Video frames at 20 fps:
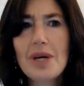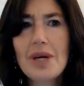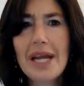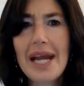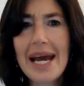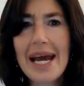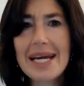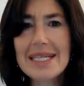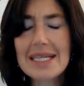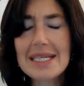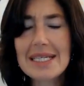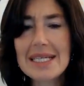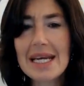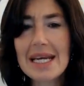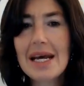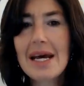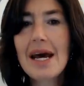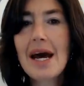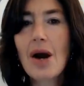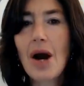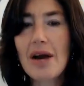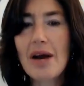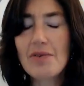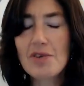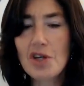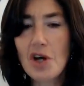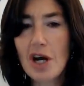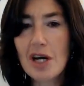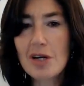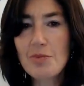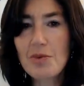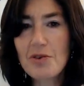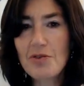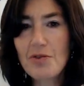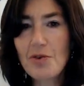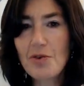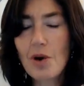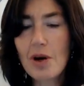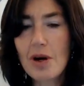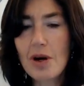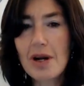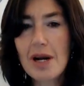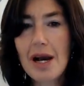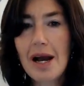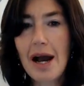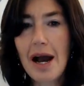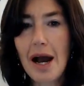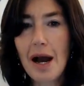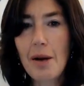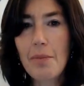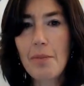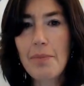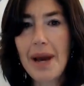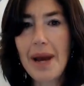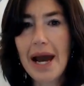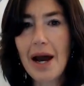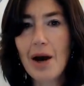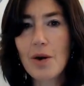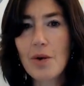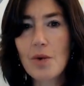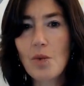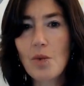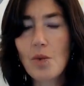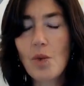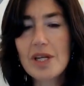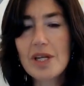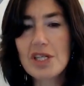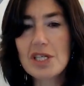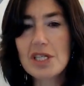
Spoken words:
access it. I've talked before about what